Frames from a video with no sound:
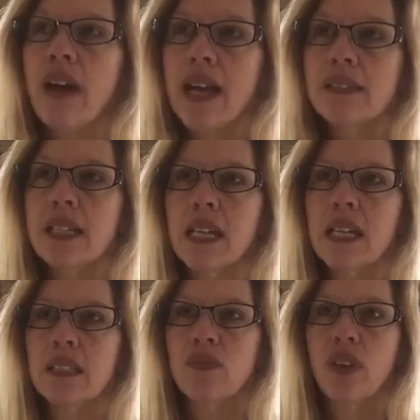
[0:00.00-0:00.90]
Fasting
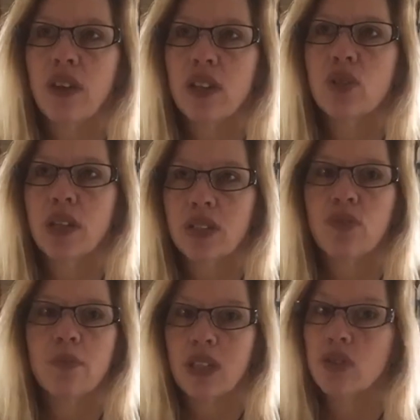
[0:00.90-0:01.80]
is very
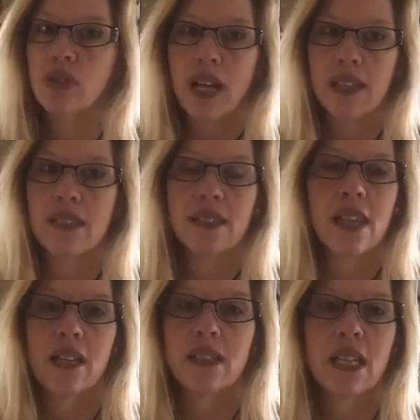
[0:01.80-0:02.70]
transformational, as it
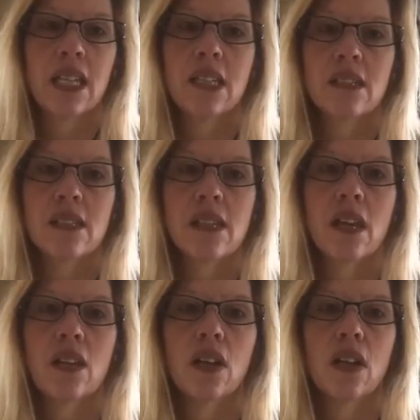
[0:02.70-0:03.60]
says. It is
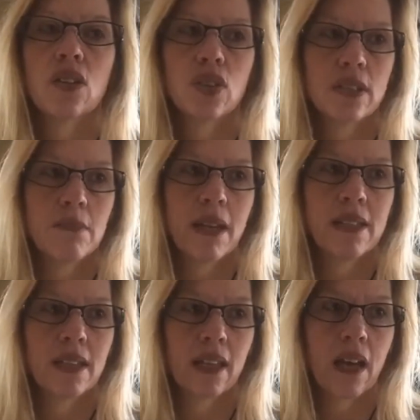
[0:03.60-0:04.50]
just
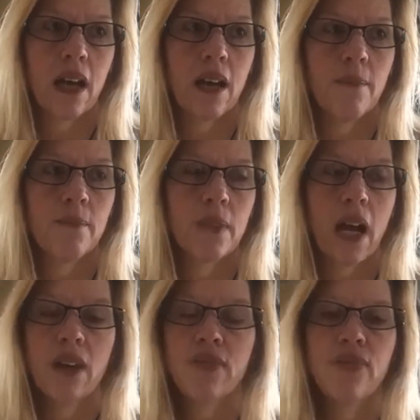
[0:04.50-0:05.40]
amazing.
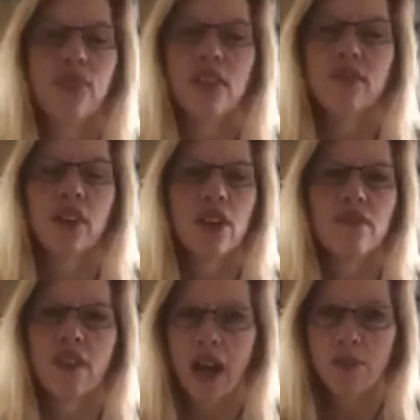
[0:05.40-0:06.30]
I feel
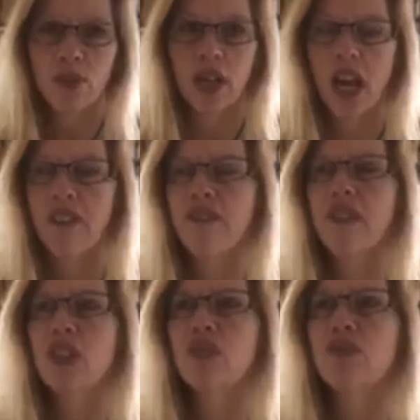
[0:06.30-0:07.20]
very vibrant. I
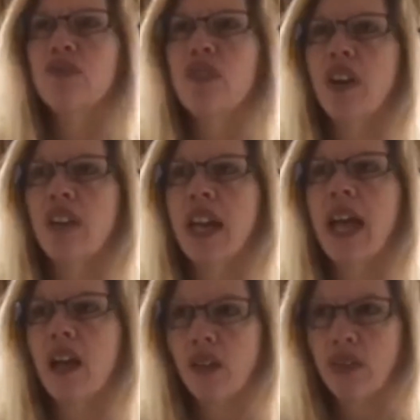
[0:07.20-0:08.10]
feel very
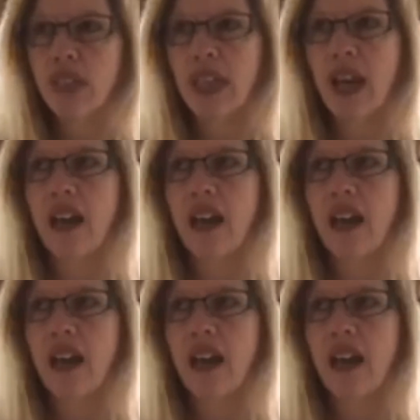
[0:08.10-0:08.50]
healthy.